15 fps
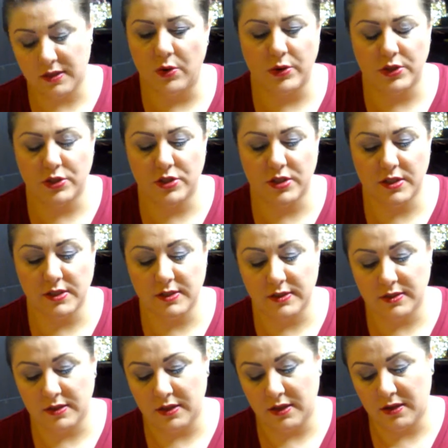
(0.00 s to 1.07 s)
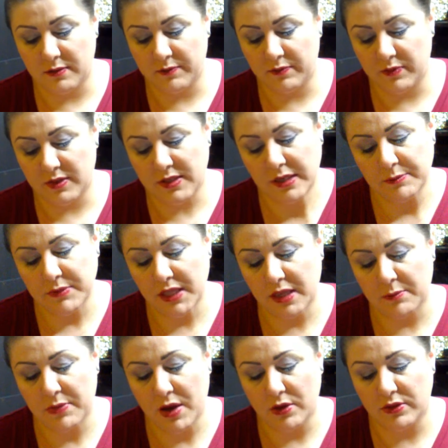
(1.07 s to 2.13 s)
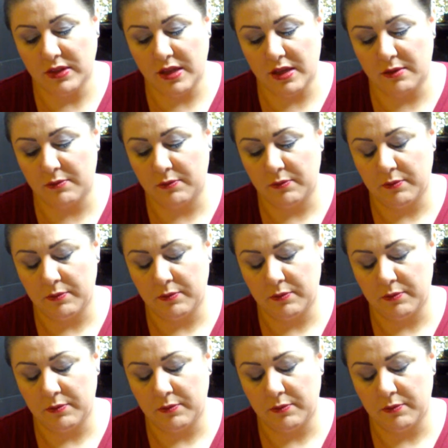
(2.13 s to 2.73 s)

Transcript: And it's just something about them